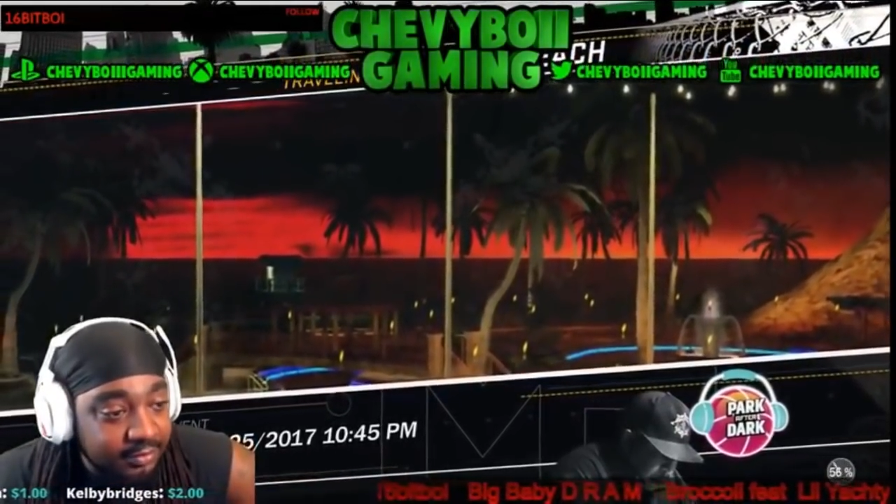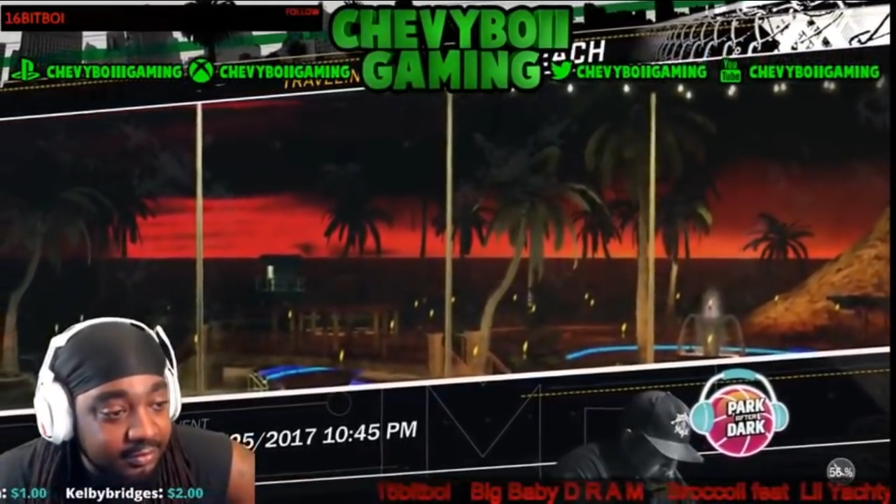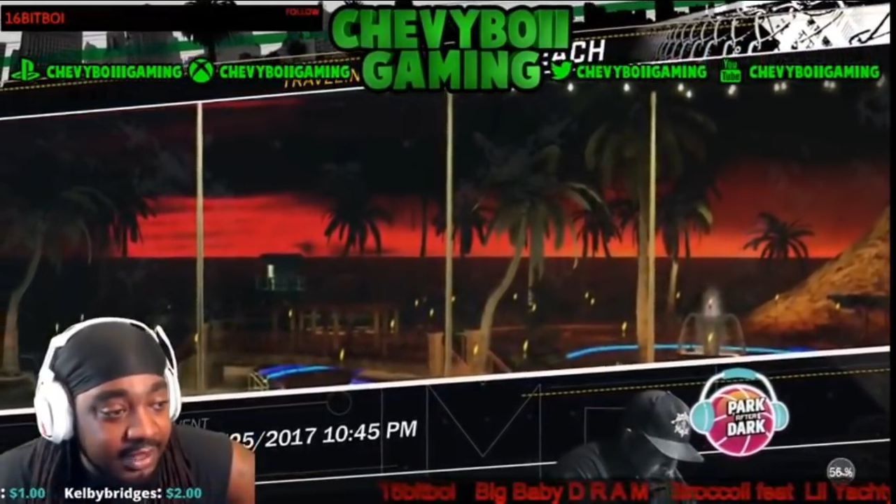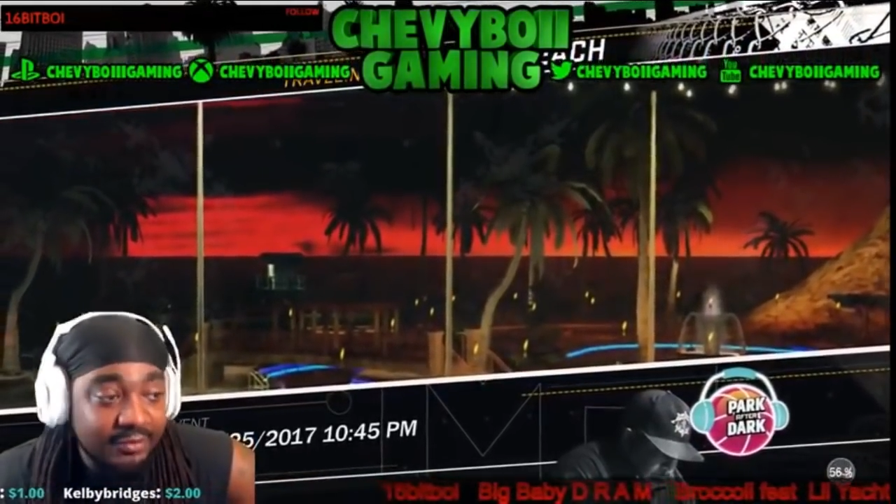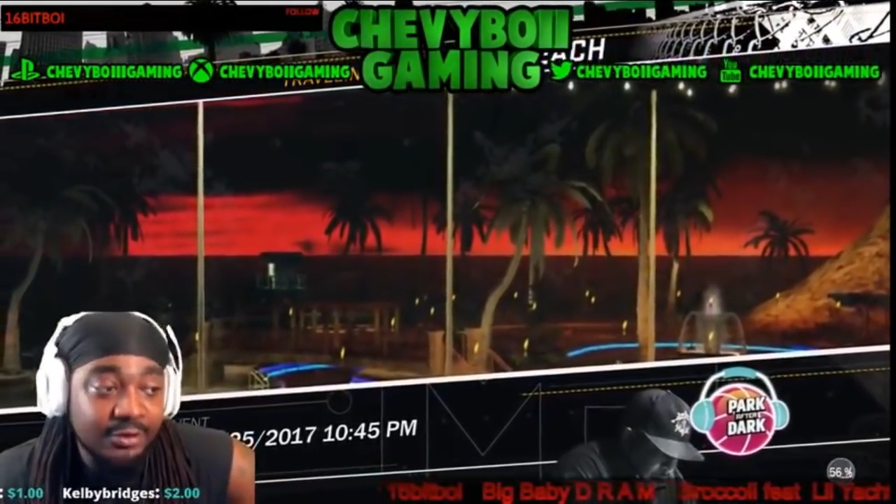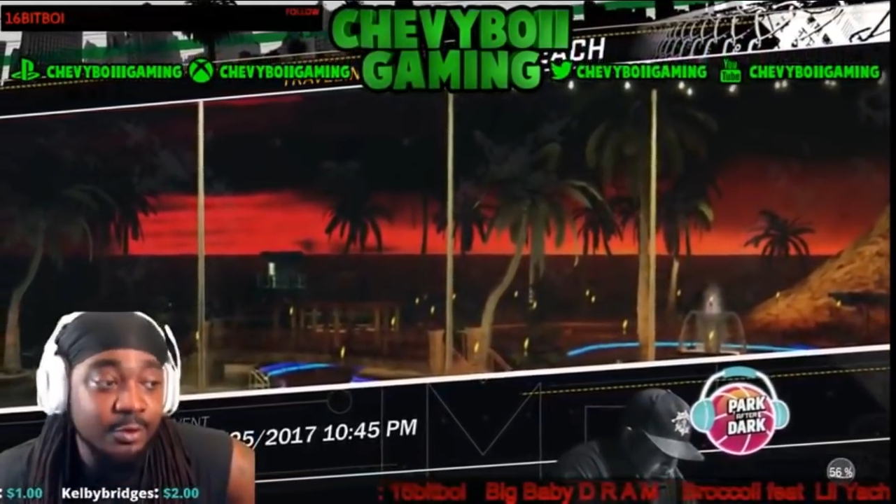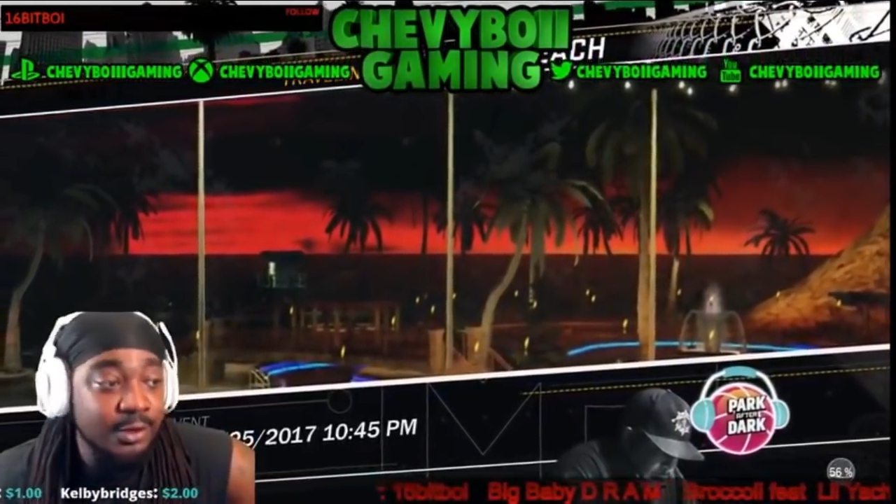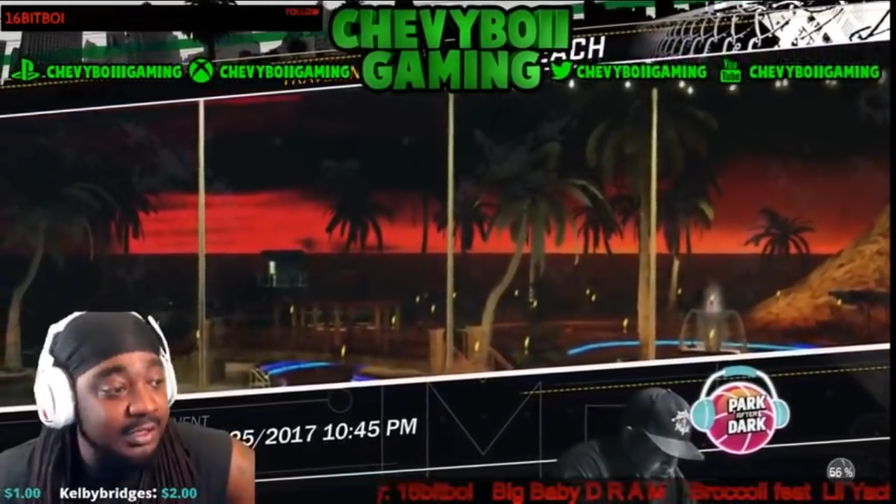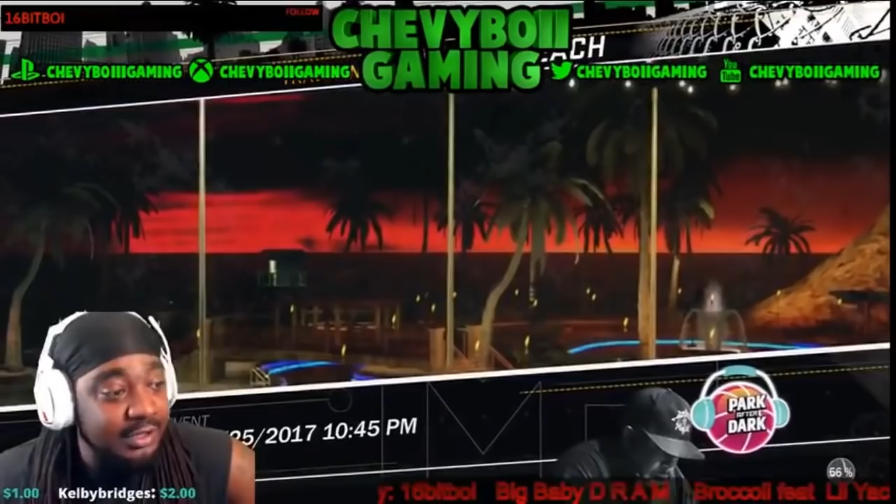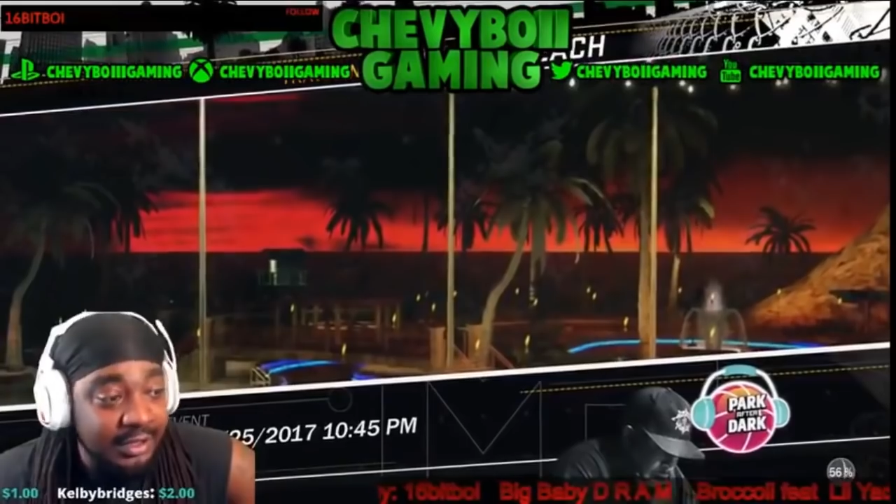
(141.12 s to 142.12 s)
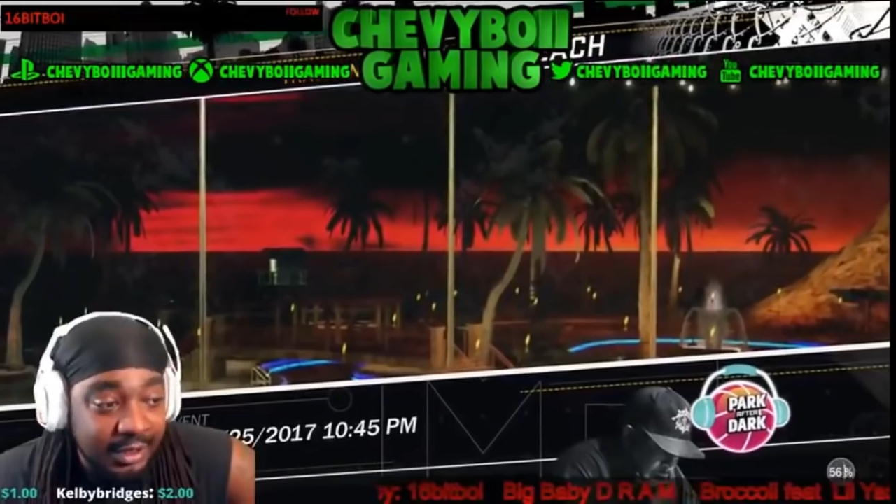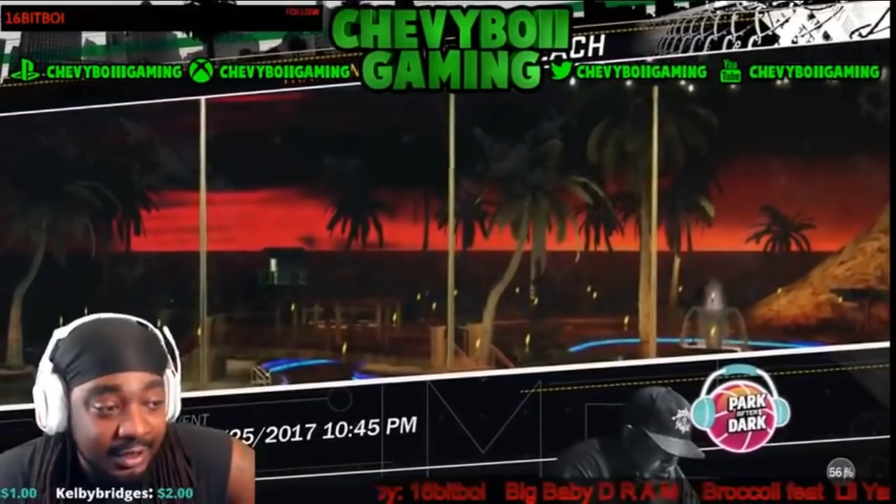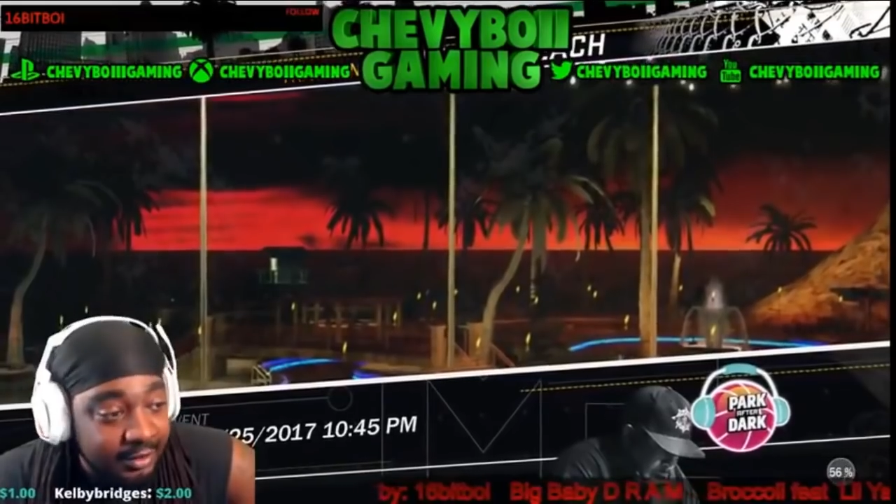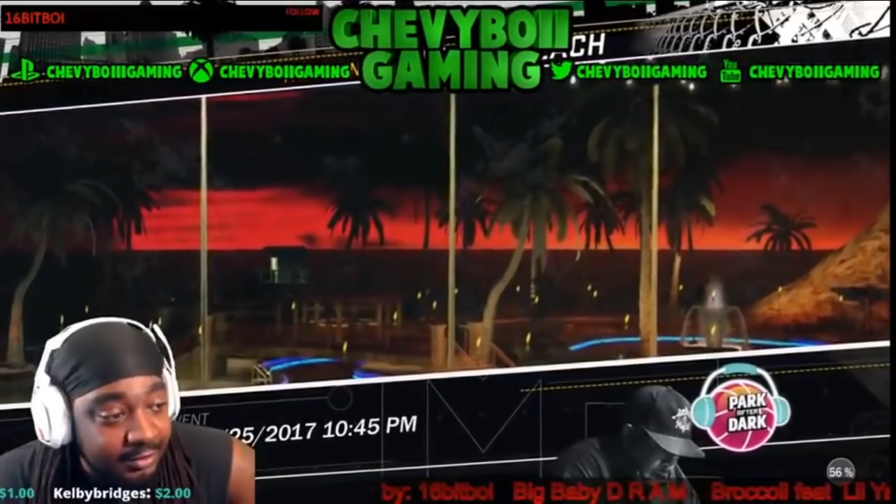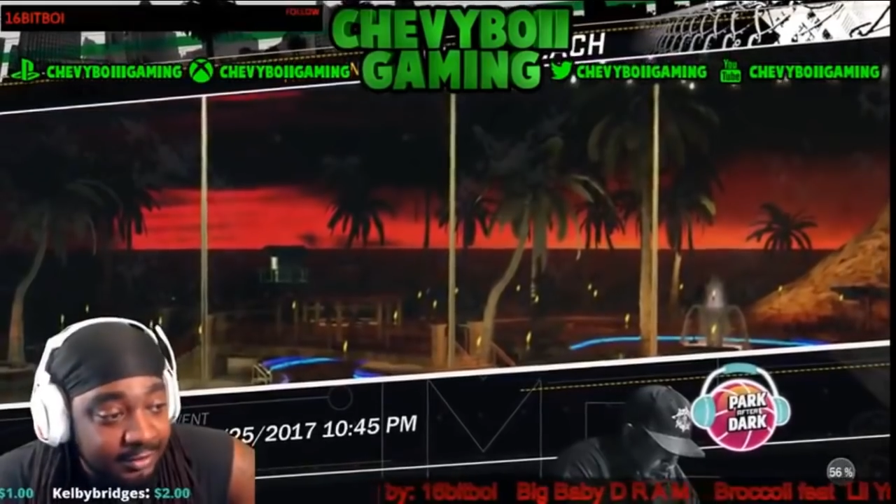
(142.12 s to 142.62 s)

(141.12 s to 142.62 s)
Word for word: He requested that.